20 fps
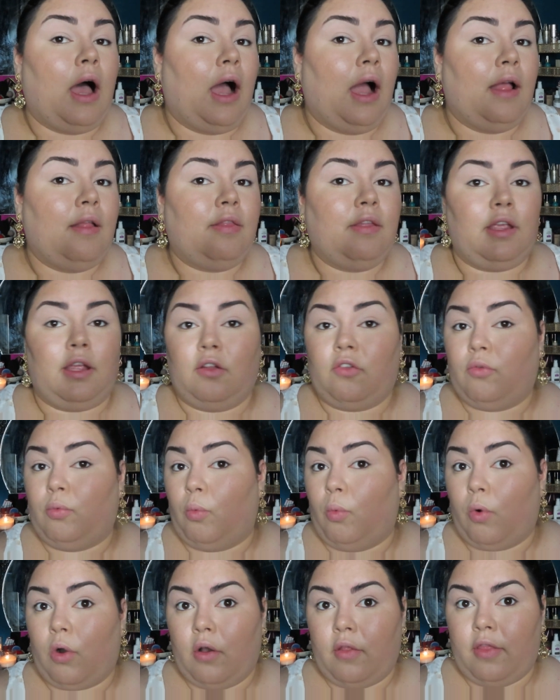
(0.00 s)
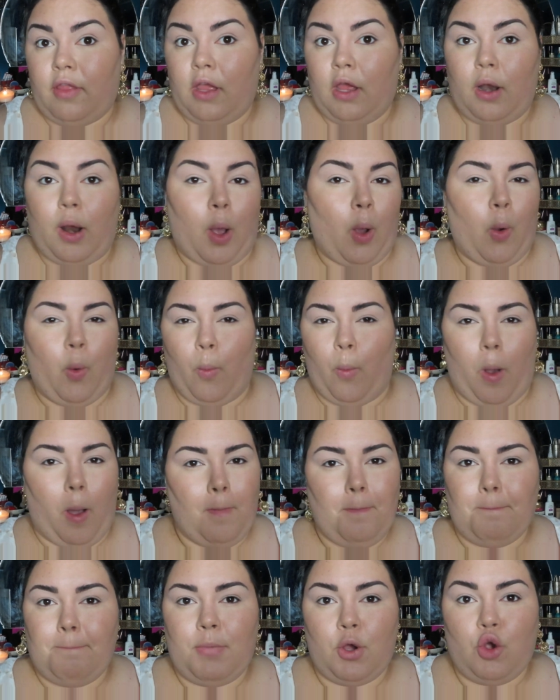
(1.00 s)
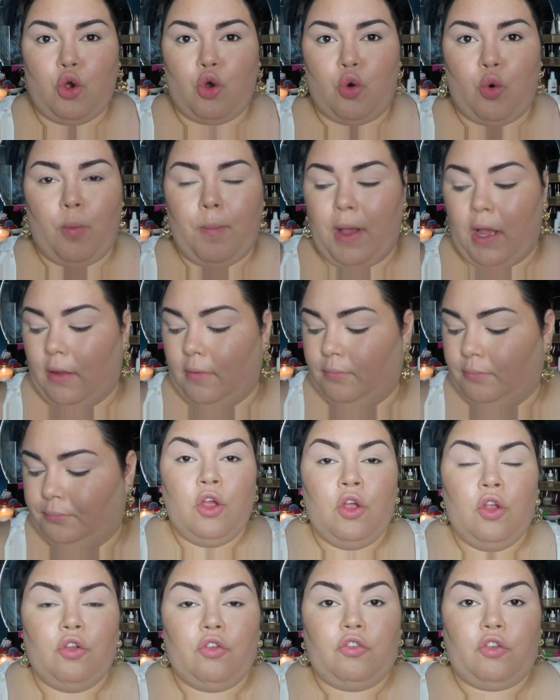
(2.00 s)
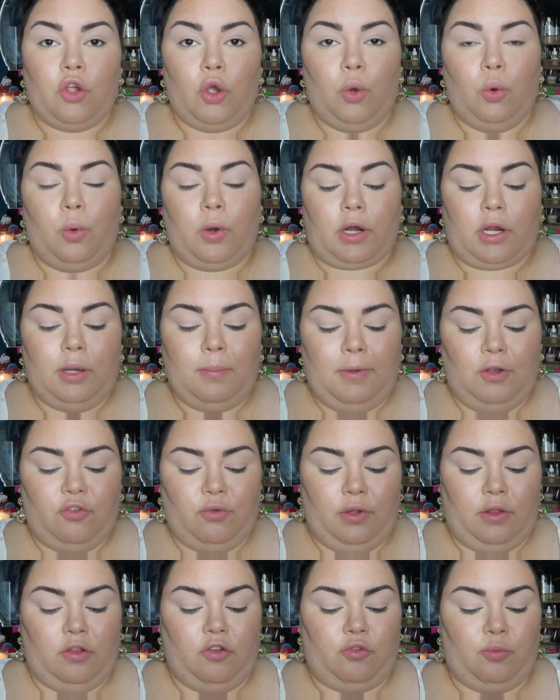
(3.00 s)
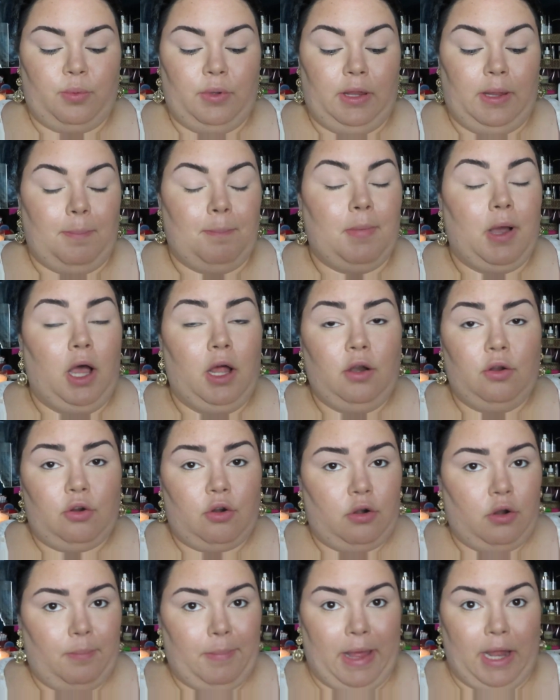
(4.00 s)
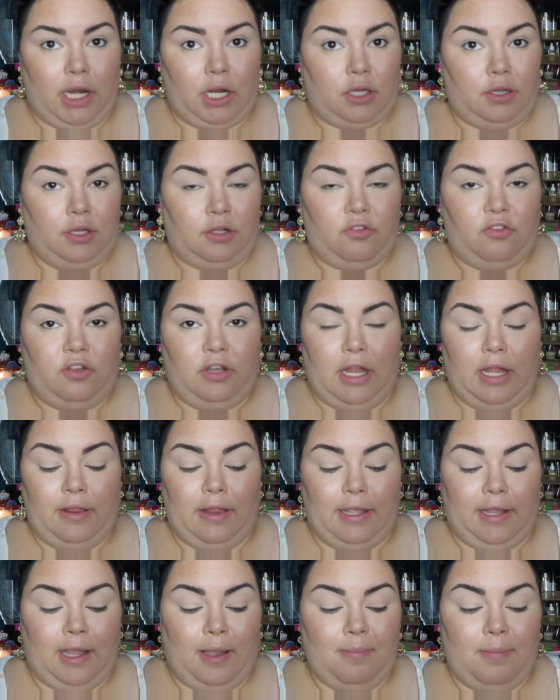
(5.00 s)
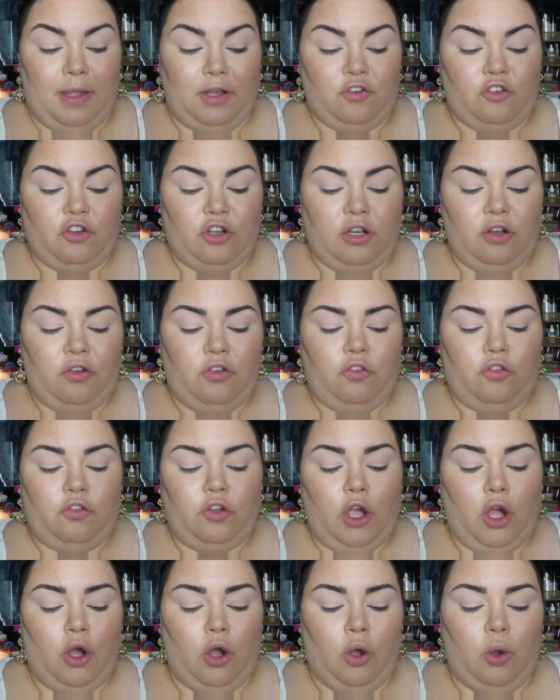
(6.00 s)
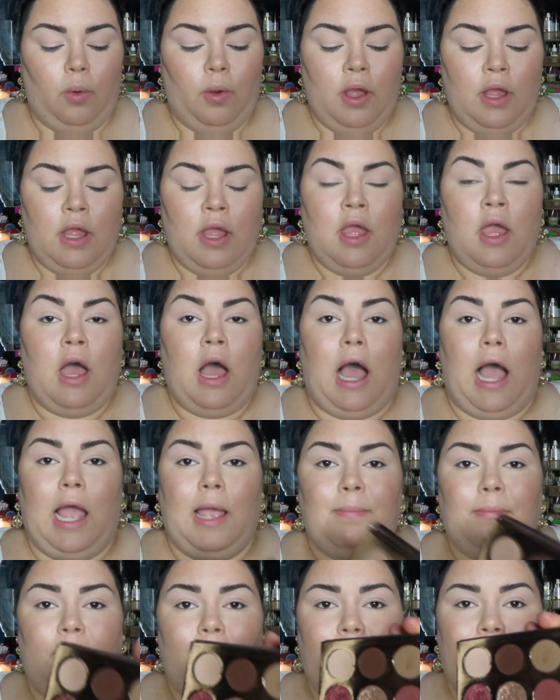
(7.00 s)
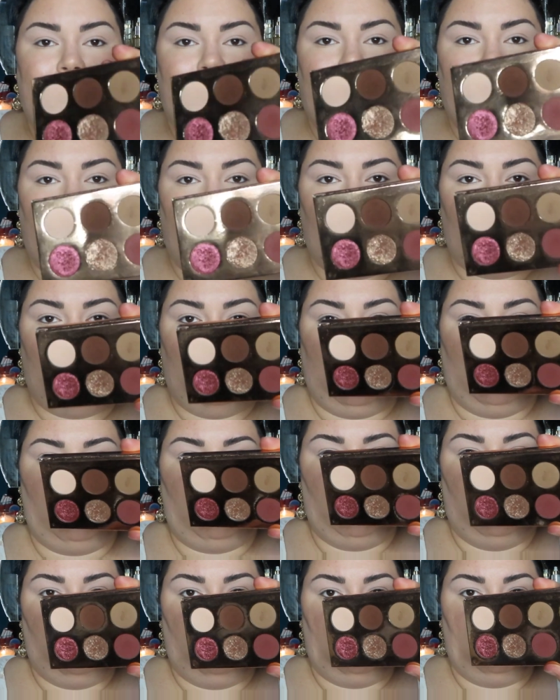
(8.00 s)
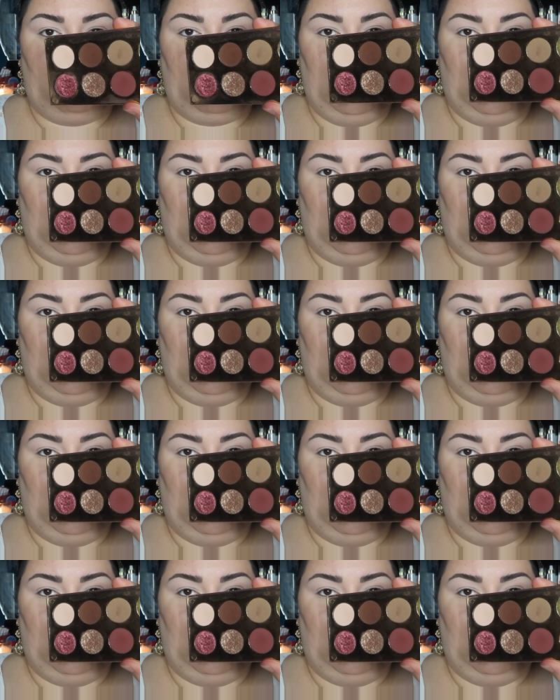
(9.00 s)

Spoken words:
I think it's worth it. Boom. So we're gonna be doing this really monochromatic look today, like I mentioned. So I'm gonna be picking up the Dose of